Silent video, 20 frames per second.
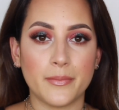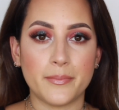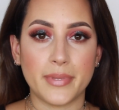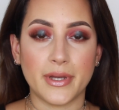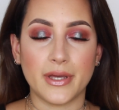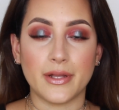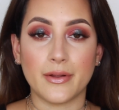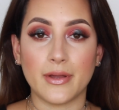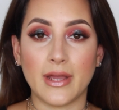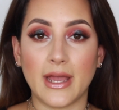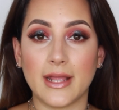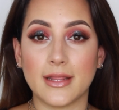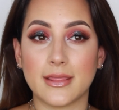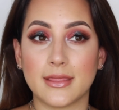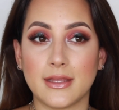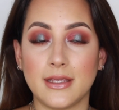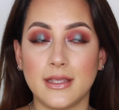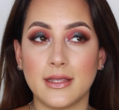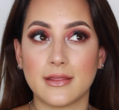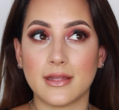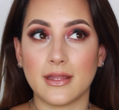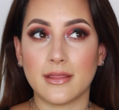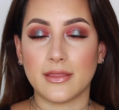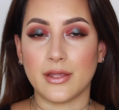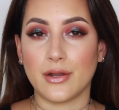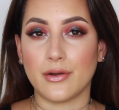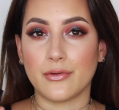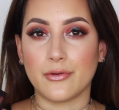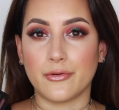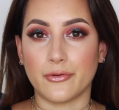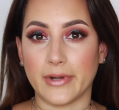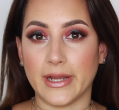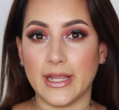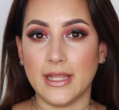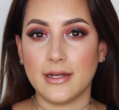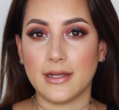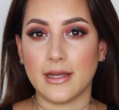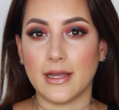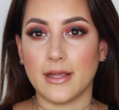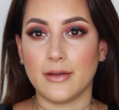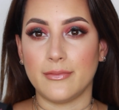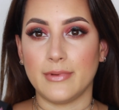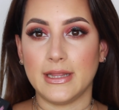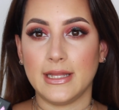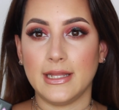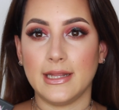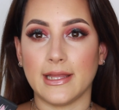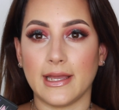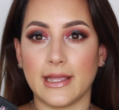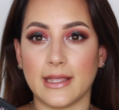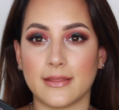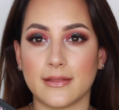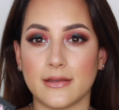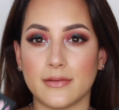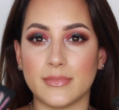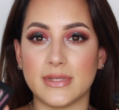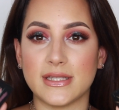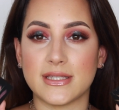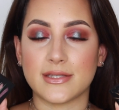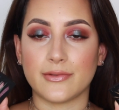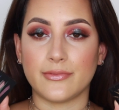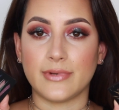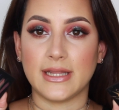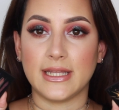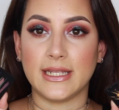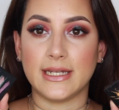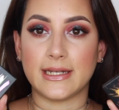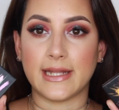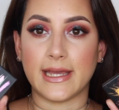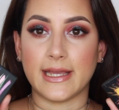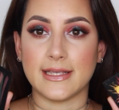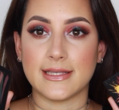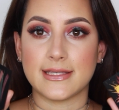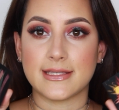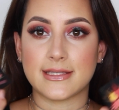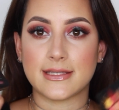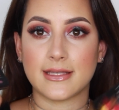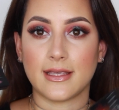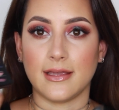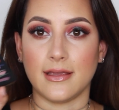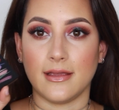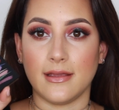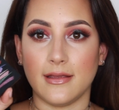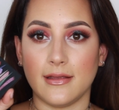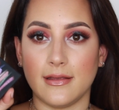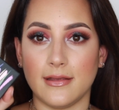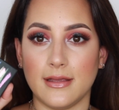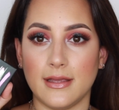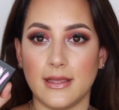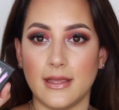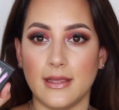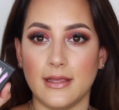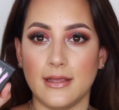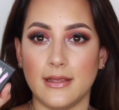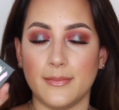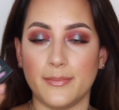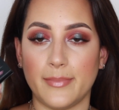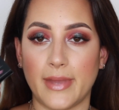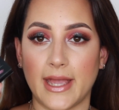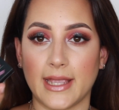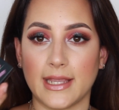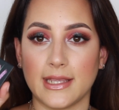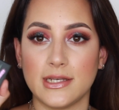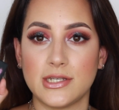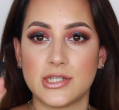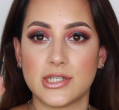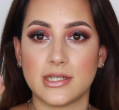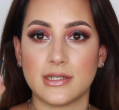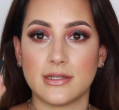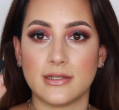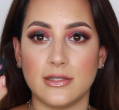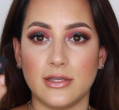but I think that they're great. I really like them. It's a really nice uh, package.